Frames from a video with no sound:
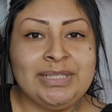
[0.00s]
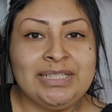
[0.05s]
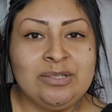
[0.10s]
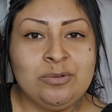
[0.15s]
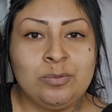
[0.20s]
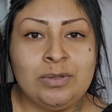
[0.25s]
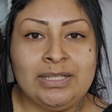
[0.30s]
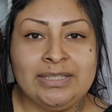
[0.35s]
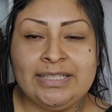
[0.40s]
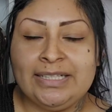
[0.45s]
mini
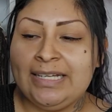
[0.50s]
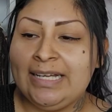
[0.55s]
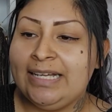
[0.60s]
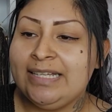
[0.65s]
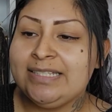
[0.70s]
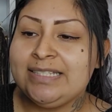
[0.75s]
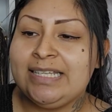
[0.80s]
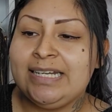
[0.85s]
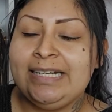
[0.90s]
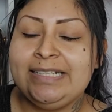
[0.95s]
wallet
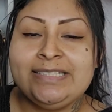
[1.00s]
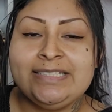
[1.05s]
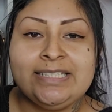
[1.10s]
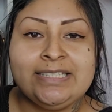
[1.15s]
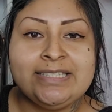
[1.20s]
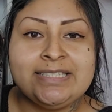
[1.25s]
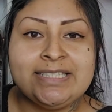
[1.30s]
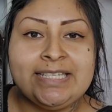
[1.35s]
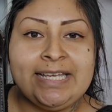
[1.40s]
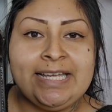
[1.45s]
guys that I
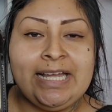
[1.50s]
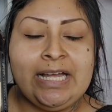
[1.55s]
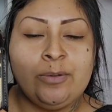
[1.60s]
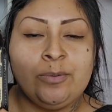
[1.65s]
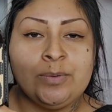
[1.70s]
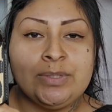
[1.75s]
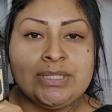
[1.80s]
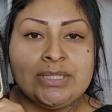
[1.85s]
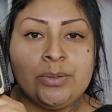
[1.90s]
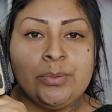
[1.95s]
did say I
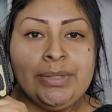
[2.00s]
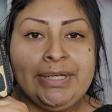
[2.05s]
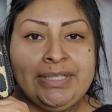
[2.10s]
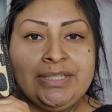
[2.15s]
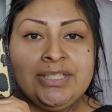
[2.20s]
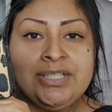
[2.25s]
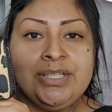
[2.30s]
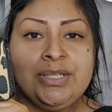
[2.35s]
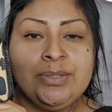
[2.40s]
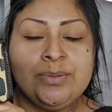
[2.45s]
was
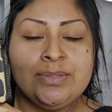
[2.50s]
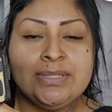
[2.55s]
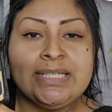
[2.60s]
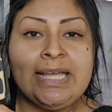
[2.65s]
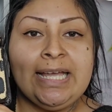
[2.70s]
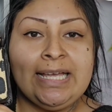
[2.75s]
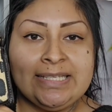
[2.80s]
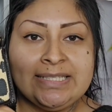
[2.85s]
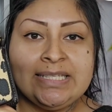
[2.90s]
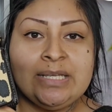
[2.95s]
going to use
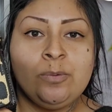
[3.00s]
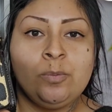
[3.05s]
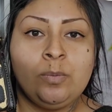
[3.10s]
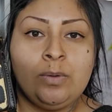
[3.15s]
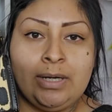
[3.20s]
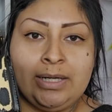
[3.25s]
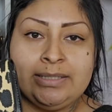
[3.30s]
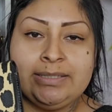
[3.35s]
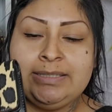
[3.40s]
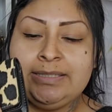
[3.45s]
as a
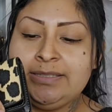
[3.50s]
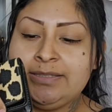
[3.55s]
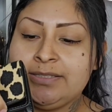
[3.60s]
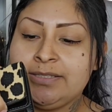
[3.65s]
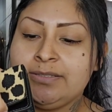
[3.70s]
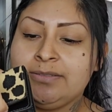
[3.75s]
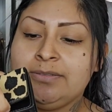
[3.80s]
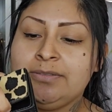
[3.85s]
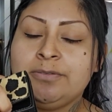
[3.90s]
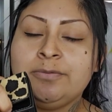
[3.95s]

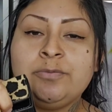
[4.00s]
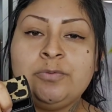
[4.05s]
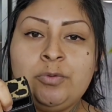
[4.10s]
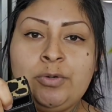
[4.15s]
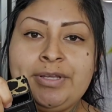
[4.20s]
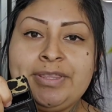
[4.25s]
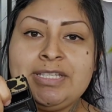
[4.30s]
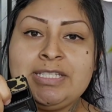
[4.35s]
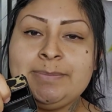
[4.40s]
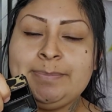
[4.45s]
wallet
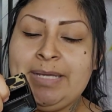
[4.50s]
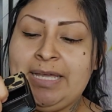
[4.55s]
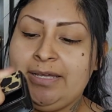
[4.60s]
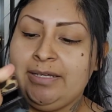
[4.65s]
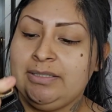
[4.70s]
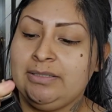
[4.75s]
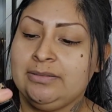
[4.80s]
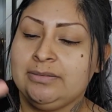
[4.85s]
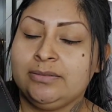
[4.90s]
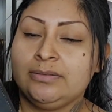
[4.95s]
for this
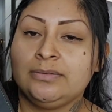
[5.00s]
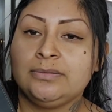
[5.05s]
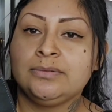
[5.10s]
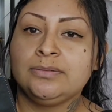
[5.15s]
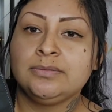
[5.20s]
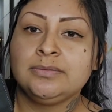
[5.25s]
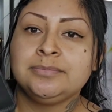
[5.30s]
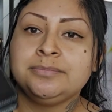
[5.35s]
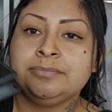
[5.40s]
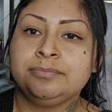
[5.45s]
bag.
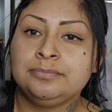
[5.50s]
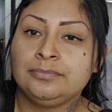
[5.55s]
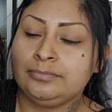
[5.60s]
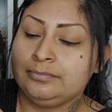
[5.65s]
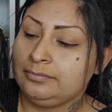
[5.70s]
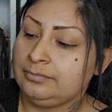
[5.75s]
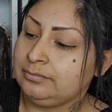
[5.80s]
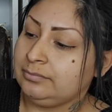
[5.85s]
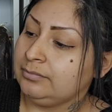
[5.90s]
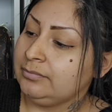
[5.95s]

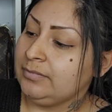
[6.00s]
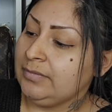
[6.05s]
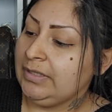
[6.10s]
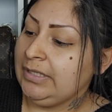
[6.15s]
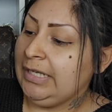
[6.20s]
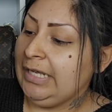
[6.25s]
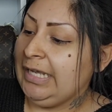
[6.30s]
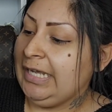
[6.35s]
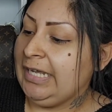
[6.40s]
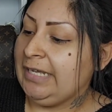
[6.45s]

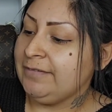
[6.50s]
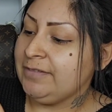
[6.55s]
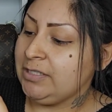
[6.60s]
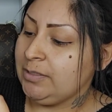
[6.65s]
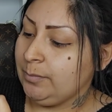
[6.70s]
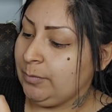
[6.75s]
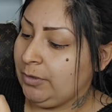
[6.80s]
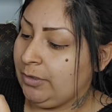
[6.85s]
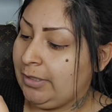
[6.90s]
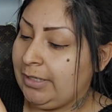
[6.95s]
I have
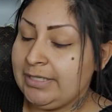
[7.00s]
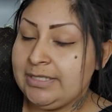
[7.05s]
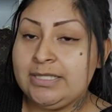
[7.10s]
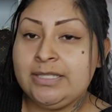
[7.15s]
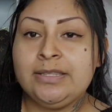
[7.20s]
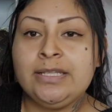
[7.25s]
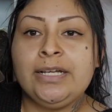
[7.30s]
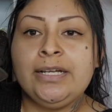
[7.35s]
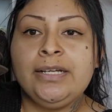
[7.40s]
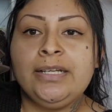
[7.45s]
some cards
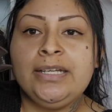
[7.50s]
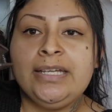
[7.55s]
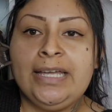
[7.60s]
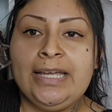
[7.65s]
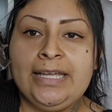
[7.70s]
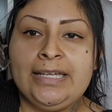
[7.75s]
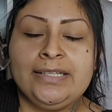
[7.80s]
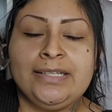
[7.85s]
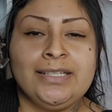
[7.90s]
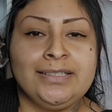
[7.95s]
in there
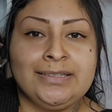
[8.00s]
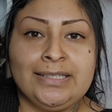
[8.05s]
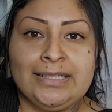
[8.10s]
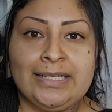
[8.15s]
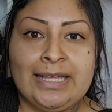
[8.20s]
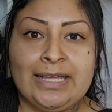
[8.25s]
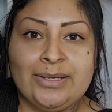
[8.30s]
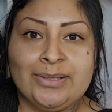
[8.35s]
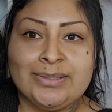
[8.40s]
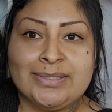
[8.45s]
and
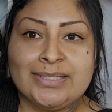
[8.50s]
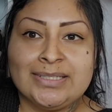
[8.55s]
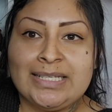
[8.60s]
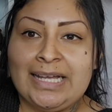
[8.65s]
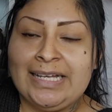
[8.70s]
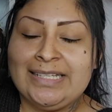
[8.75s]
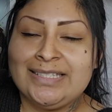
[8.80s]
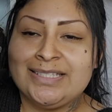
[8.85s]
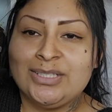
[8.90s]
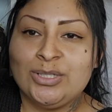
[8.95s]
nothing else.
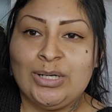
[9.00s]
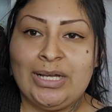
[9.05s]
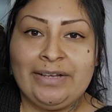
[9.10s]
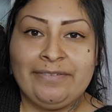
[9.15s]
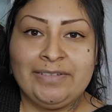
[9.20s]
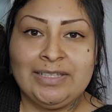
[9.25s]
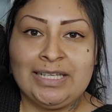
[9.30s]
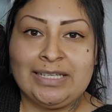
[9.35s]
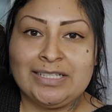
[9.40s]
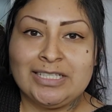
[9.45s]
I still
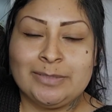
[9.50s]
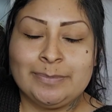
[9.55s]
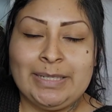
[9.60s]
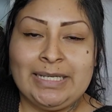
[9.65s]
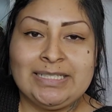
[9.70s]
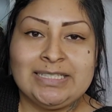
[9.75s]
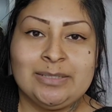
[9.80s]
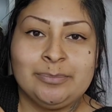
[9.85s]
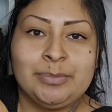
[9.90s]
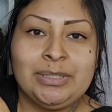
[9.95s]
have a lot of
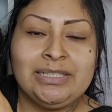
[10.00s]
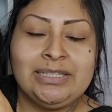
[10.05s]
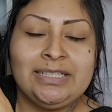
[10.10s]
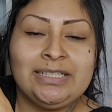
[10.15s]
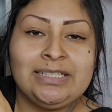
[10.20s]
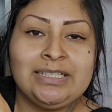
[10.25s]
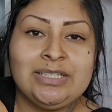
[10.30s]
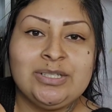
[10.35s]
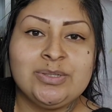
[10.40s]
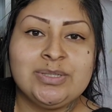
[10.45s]
space. I'm probably
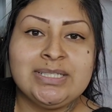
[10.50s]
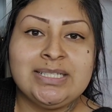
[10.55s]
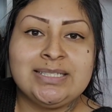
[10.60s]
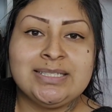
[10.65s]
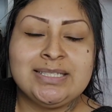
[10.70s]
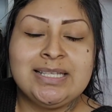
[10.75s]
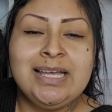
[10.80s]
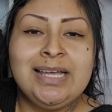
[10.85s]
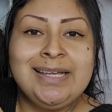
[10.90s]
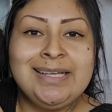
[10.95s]
going to use
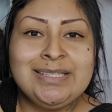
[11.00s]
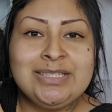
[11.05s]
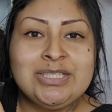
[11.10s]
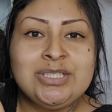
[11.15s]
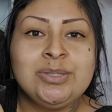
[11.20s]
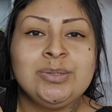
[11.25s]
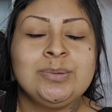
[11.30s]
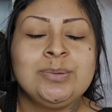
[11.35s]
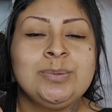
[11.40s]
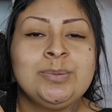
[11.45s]
this
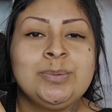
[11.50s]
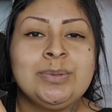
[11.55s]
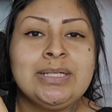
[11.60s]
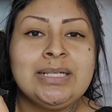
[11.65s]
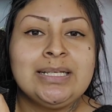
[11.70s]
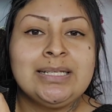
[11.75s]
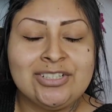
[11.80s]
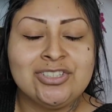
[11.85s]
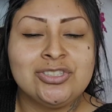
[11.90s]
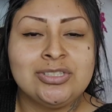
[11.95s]
to
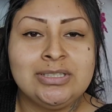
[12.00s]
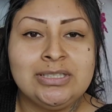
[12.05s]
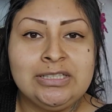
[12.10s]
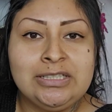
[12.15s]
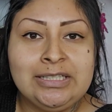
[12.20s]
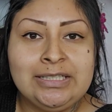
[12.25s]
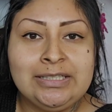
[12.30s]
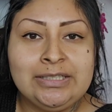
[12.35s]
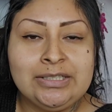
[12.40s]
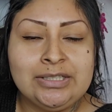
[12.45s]

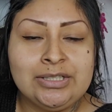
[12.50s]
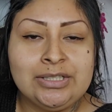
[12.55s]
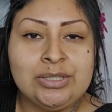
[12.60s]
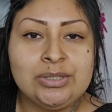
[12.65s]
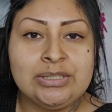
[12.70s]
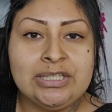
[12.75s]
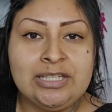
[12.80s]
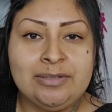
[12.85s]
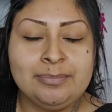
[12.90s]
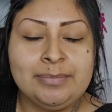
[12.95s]
actually, you
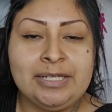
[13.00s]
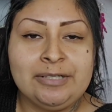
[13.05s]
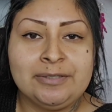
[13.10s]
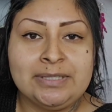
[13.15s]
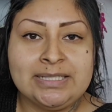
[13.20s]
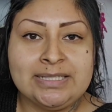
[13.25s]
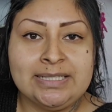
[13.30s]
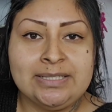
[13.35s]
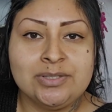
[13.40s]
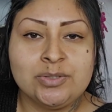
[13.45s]
know, keep my
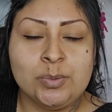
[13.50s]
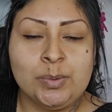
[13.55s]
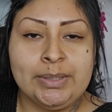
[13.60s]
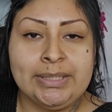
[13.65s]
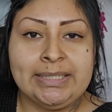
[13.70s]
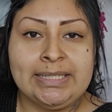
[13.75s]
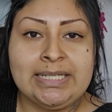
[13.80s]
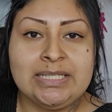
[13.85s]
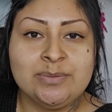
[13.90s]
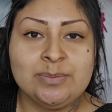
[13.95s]
receipts
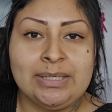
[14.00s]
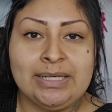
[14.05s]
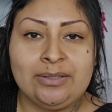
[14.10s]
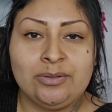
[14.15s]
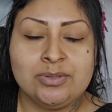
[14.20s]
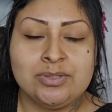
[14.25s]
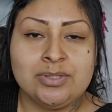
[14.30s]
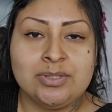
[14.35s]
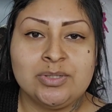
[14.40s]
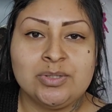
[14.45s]
organized when I
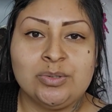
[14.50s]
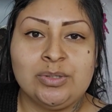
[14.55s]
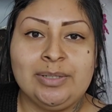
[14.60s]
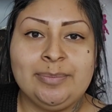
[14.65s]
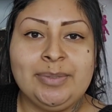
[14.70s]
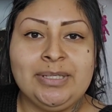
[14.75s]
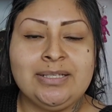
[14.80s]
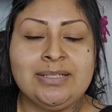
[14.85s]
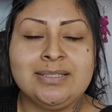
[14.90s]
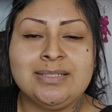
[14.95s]
go to the
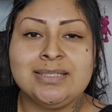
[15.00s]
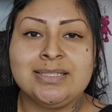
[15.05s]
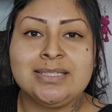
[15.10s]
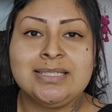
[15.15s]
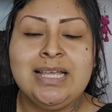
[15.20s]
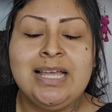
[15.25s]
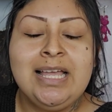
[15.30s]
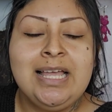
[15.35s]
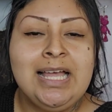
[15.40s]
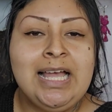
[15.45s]
store
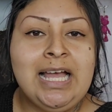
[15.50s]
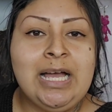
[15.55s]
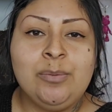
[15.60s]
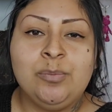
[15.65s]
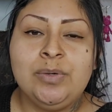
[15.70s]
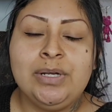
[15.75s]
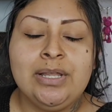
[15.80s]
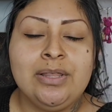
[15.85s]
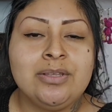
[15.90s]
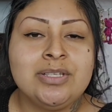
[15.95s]
because
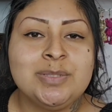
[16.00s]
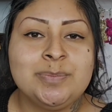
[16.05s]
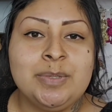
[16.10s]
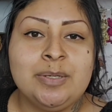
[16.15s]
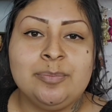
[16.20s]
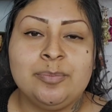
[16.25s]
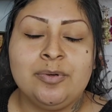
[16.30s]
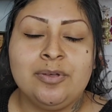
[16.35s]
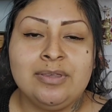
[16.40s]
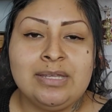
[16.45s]
I'm one of those
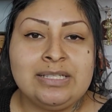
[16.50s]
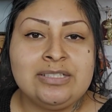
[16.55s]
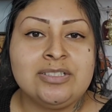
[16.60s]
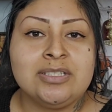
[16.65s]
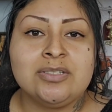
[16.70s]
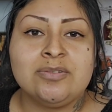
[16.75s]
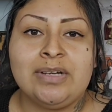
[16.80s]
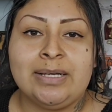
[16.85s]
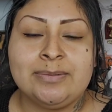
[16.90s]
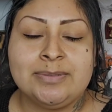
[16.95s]
people that
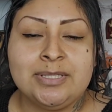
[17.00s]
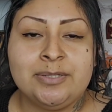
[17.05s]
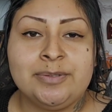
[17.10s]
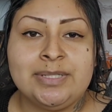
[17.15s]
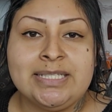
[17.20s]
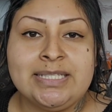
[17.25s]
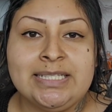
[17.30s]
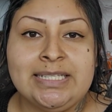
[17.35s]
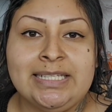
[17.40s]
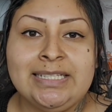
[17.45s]
just grabs the
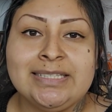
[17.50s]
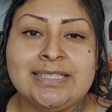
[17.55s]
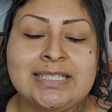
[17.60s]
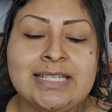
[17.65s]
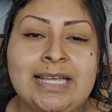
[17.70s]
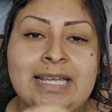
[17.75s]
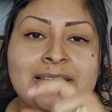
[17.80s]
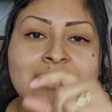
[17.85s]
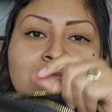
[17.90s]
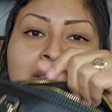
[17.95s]
receipt
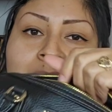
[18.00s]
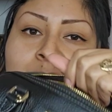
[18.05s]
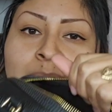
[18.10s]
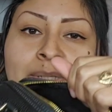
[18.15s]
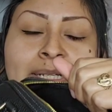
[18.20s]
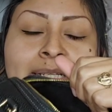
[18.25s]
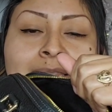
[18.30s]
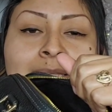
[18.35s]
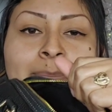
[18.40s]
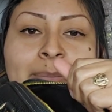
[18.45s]
and throw
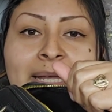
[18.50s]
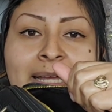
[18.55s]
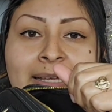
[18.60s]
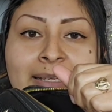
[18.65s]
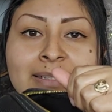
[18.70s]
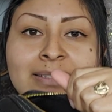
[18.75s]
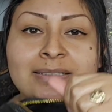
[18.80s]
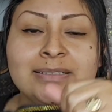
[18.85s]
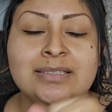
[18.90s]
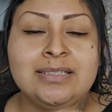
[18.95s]
it in the
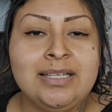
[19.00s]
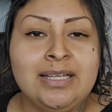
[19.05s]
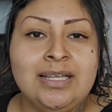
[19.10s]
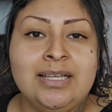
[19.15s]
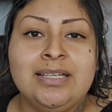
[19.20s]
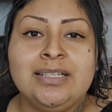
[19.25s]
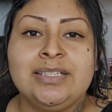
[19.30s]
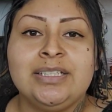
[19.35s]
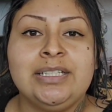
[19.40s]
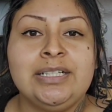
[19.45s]
bag,
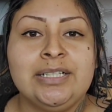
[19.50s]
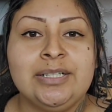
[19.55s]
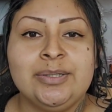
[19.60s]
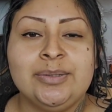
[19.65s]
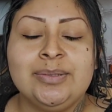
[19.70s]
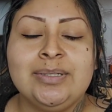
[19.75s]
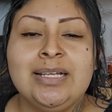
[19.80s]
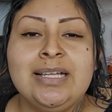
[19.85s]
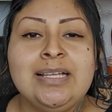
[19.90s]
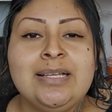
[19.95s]
you
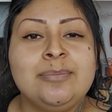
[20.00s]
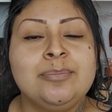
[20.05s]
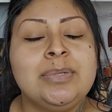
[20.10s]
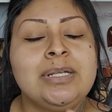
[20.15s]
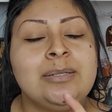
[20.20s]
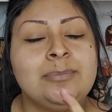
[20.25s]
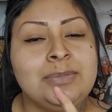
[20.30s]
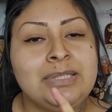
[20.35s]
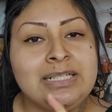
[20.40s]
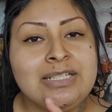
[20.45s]
know.
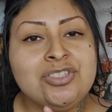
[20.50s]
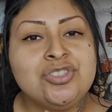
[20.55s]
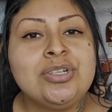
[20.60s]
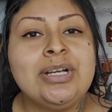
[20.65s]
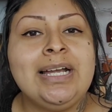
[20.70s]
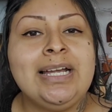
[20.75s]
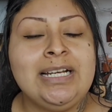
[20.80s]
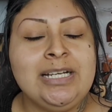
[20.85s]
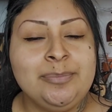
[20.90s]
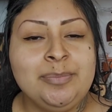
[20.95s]
But I'm going to
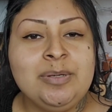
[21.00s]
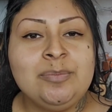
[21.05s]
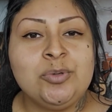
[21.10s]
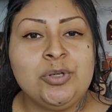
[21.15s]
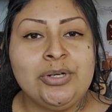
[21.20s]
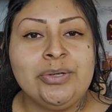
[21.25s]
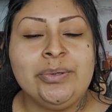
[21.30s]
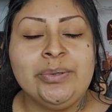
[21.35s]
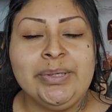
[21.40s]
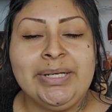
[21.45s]
try to be
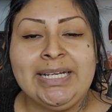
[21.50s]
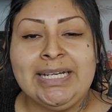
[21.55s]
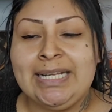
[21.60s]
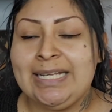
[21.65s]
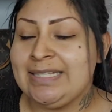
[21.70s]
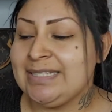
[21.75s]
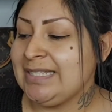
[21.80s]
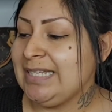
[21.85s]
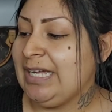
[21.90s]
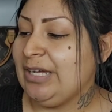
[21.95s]
more
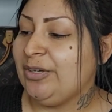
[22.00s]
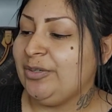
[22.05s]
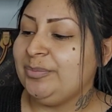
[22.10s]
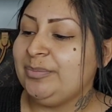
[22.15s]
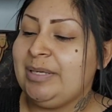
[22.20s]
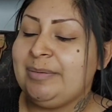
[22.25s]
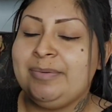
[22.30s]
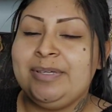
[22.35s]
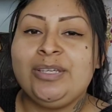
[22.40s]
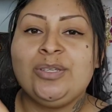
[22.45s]
organized now
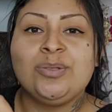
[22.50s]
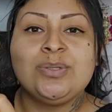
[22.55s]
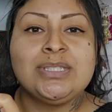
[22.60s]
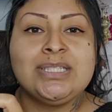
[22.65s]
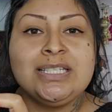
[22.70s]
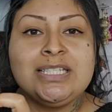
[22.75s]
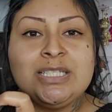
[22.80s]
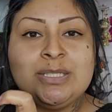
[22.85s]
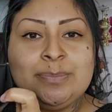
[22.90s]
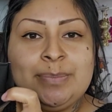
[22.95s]
and maybe use
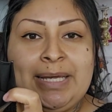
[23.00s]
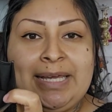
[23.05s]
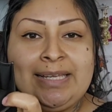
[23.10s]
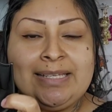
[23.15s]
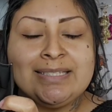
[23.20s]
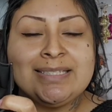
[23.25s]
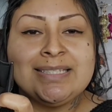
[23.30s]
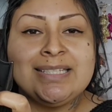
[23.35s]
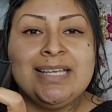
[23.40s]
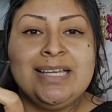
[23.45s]
this
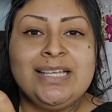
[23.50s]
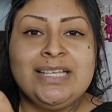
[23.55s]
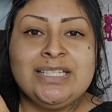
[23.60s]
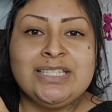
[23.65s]
space